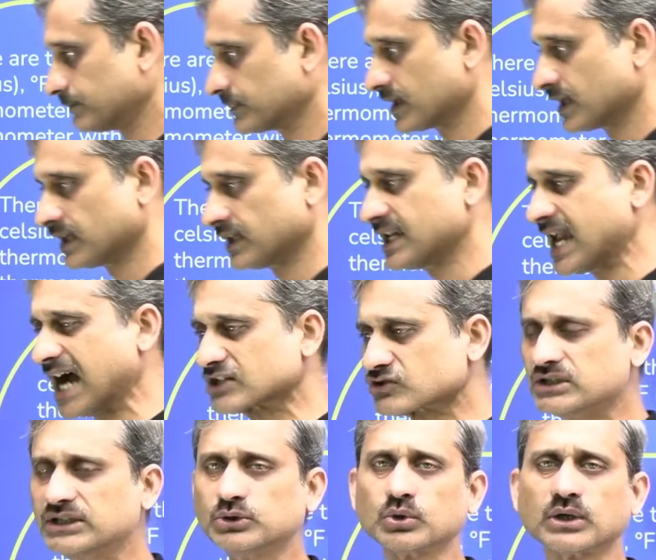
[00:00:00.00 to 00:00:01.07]
he actually
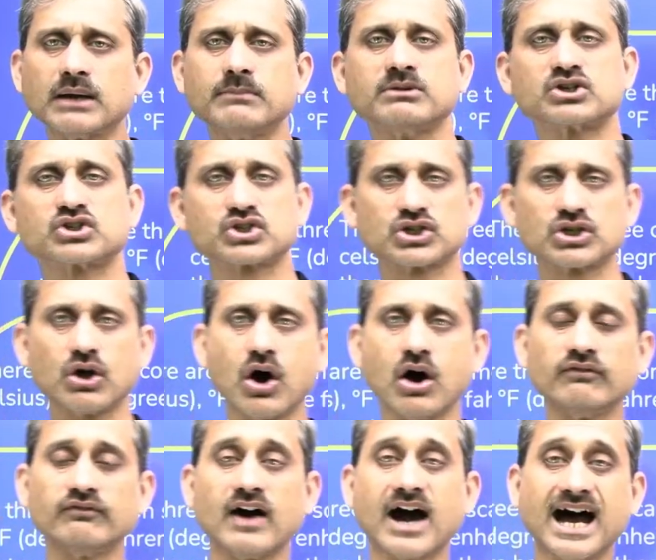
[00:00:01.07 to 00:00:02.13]
took a mixture
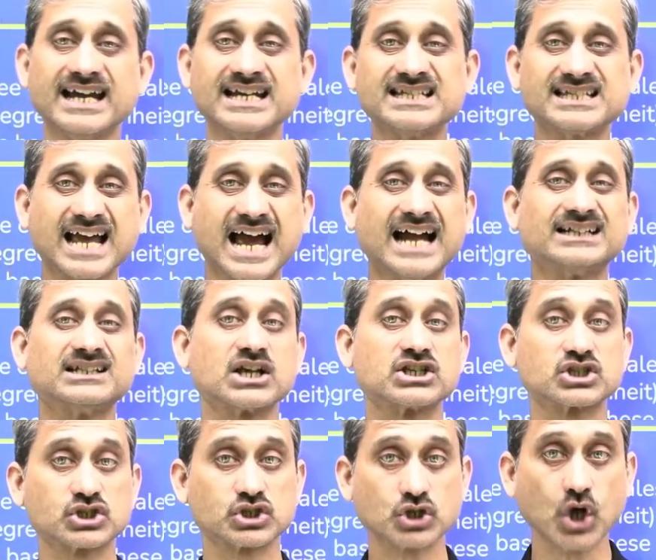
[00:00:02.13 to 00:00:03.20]
of ice and
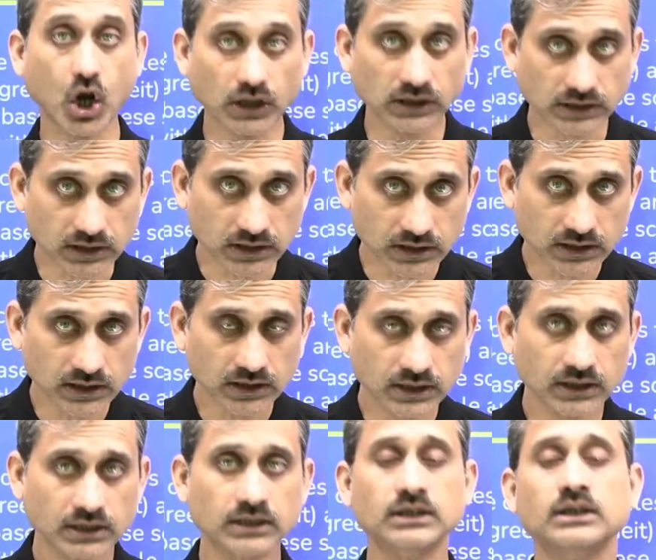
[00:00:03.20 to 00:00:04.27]
salt
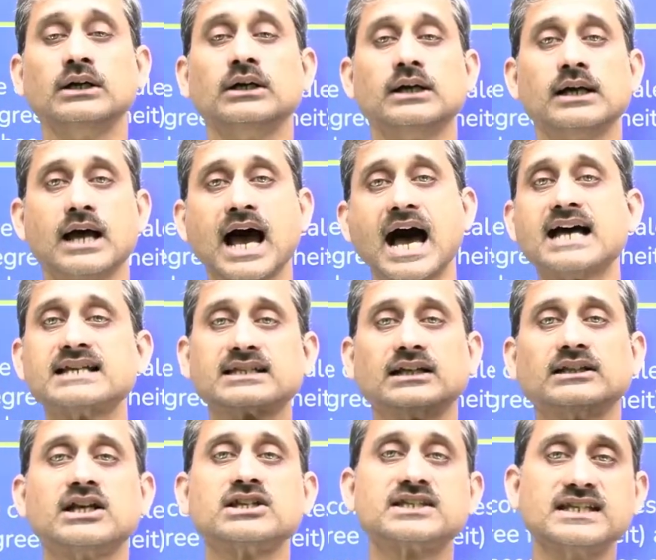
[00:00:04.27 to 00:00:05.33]
as
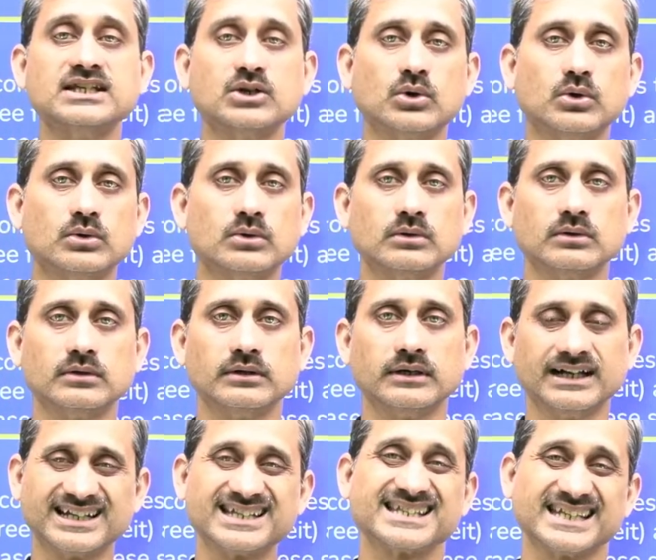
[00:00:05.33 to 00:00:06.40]
the zero. It
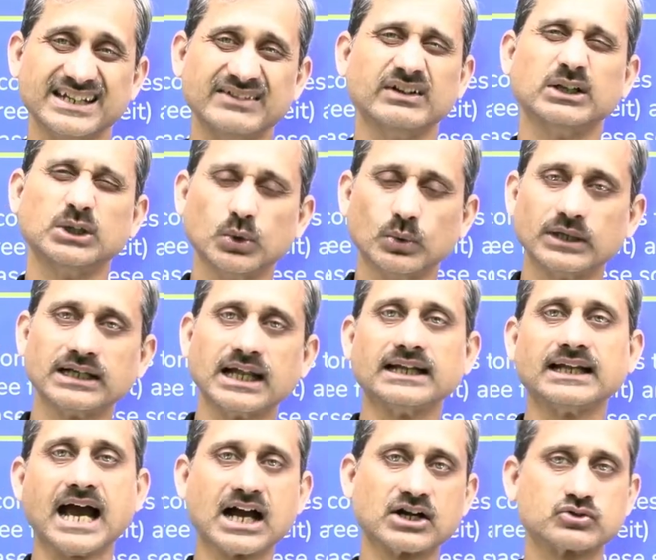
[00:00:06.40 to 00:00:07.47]
is even lower than
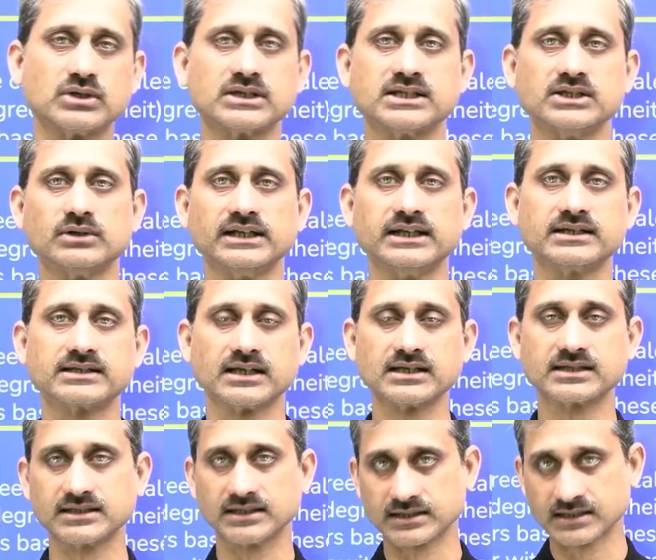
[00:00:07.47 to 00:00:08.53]
actual 0 degree
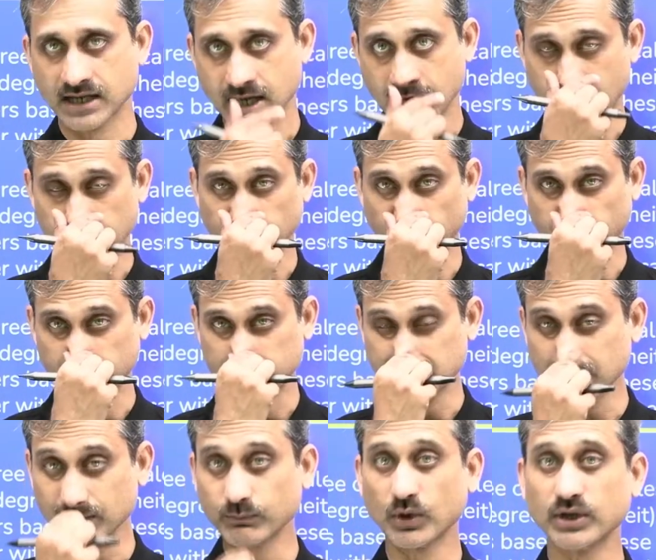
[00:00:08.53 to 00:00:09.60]
Celsius, and the freezing
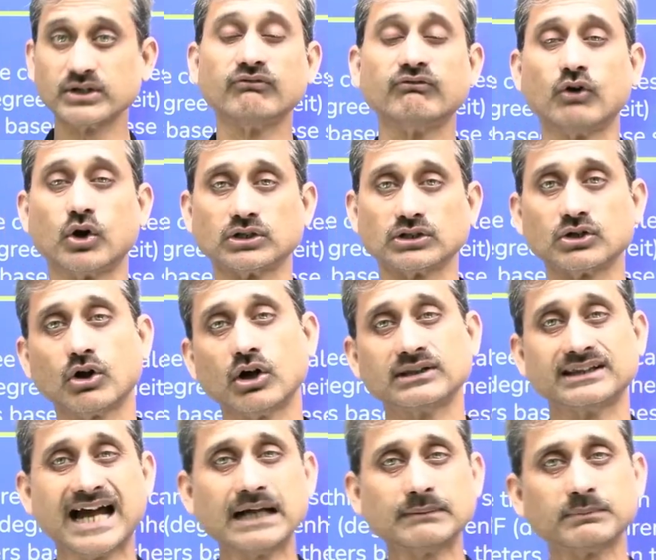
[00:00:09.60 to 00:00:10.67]
point of water on
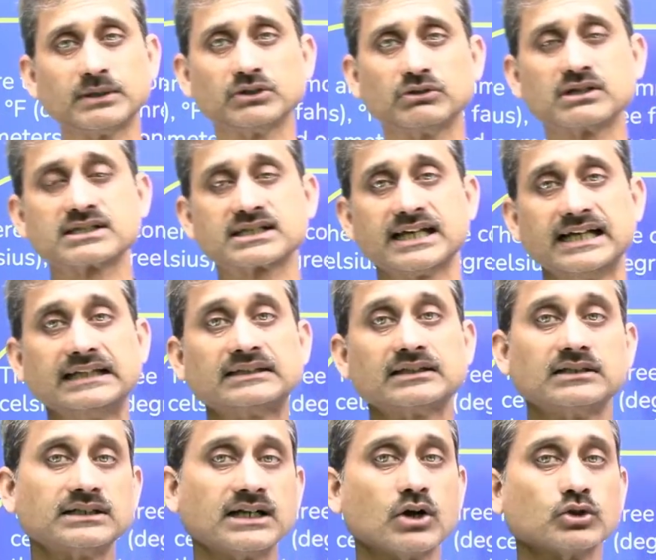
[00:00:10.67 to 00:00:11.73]
that particular scale
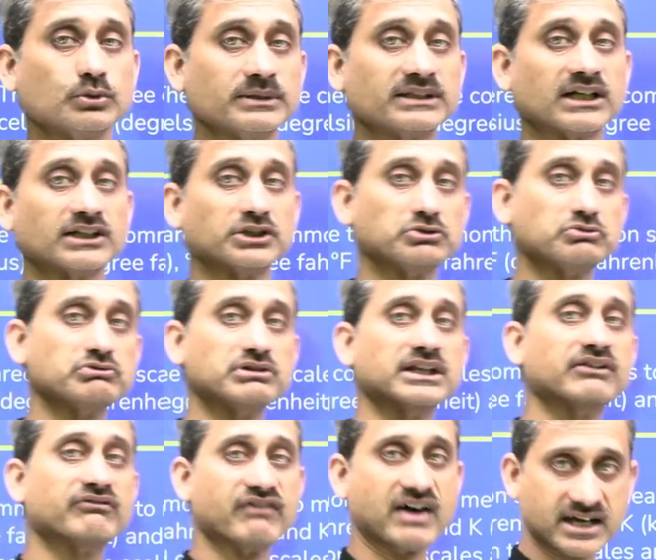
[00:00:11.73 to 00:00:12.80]
turned out to be 32 degree
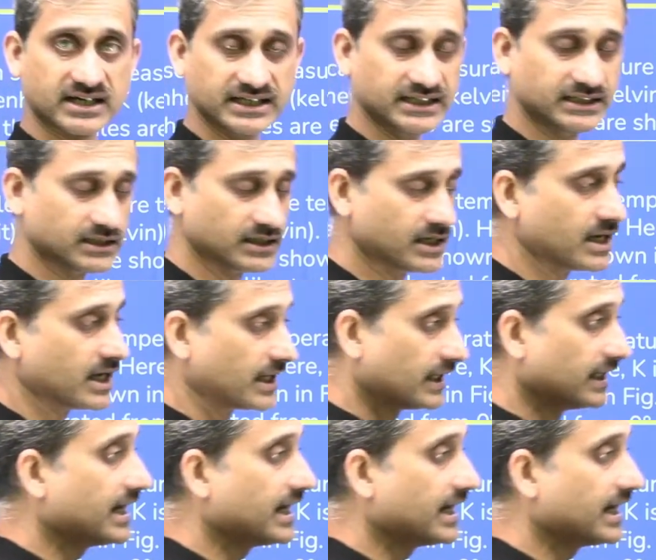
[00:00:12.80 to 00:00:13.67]
Fahrenheit. He